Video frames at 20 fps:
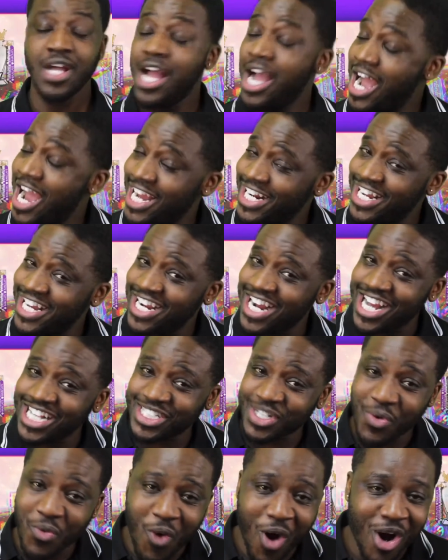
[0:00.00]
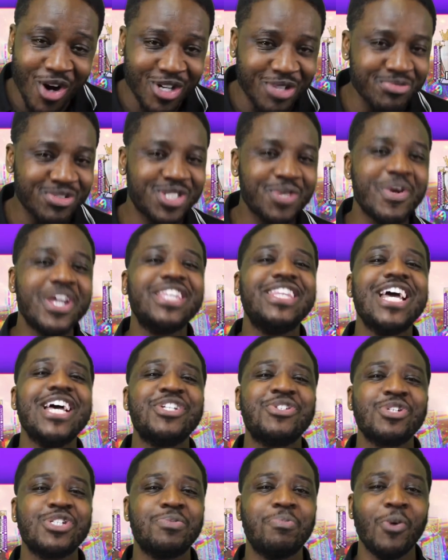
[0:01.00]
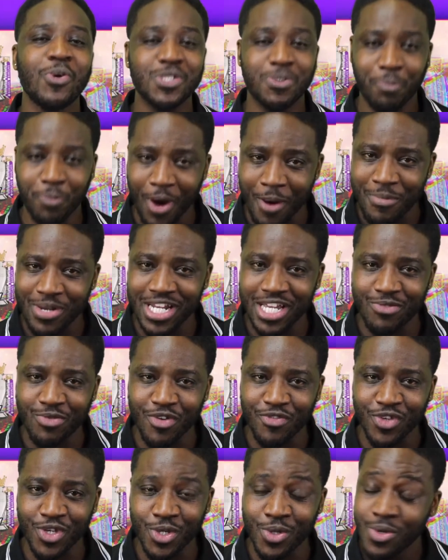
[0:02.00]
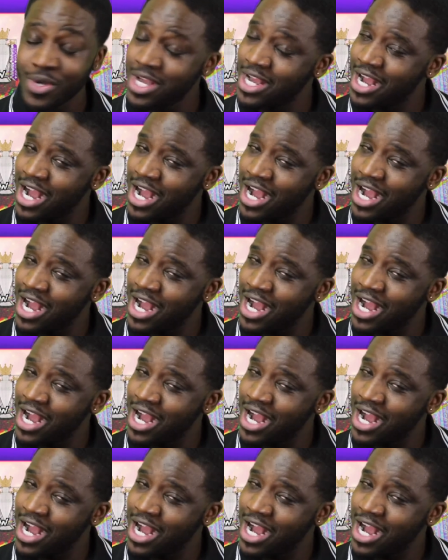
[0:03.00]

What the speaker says: Hi there guys, and welcome to a Dash for Sports Premier League review.